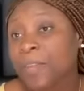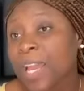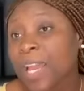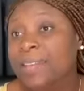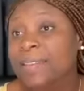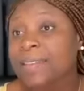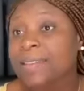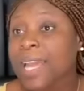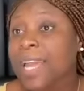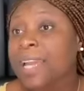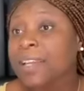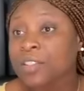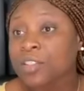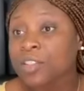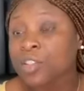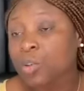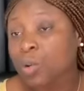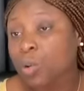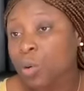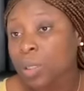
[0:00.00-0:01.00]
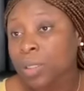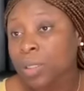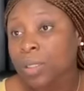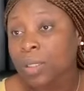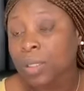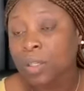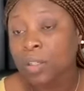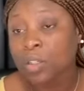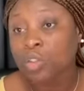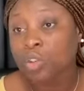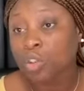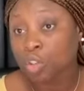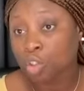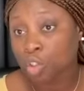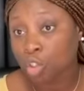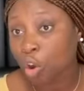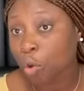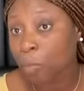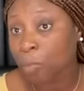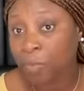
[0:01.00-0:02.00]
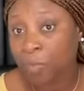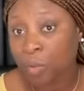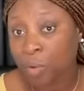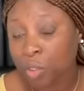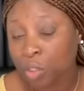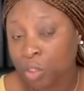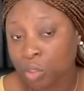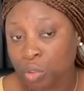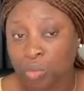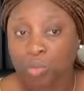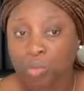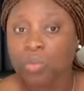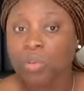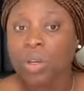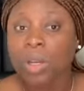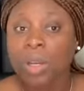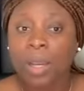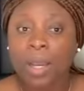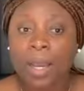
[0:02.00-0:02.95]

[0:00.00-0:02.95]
extend your job for you.